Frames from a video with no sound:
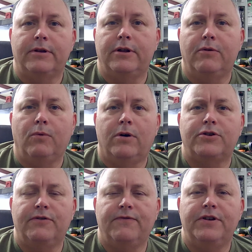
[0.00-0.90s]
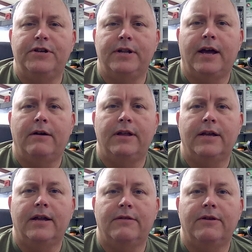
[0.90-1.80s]
to, wash your vision out,
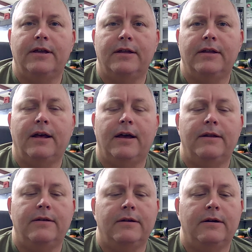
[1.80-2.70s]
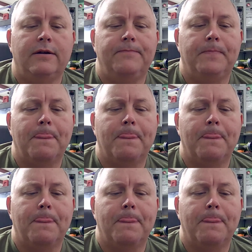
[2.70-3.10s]
that kind of thing at night.